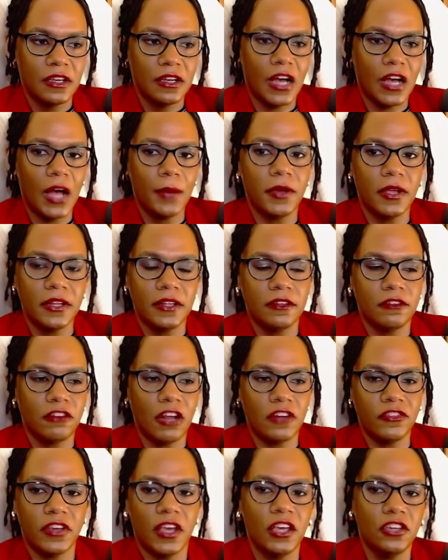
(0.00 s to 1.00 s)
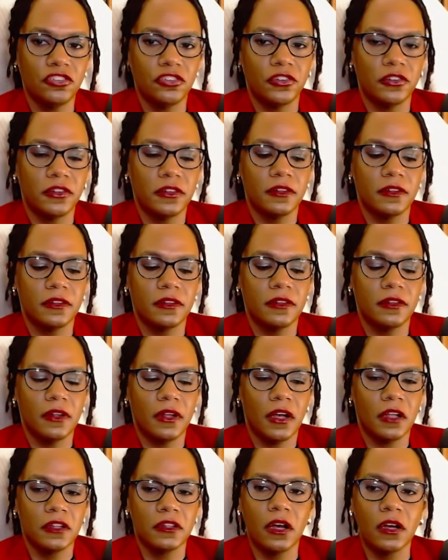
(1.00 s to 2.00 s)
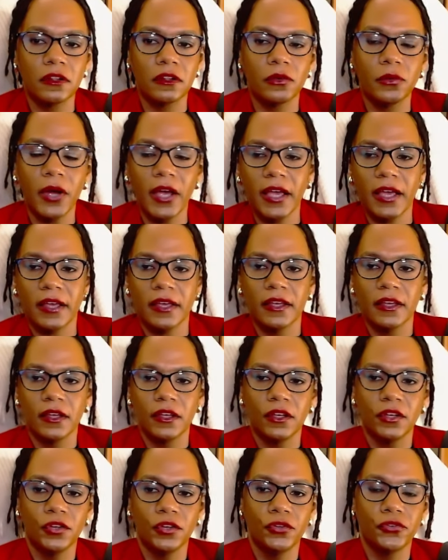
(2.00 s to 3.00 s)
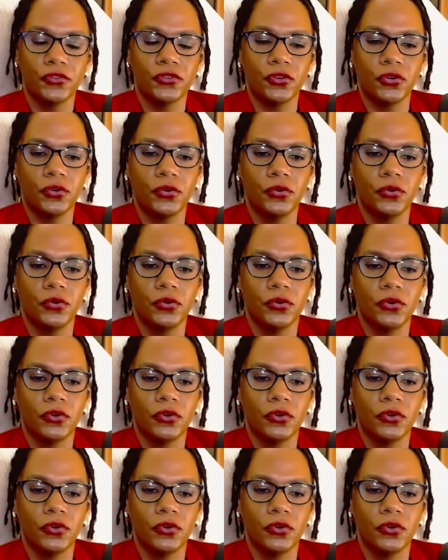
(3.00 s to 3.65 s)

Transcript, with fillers: I'm getting gratification along the way. So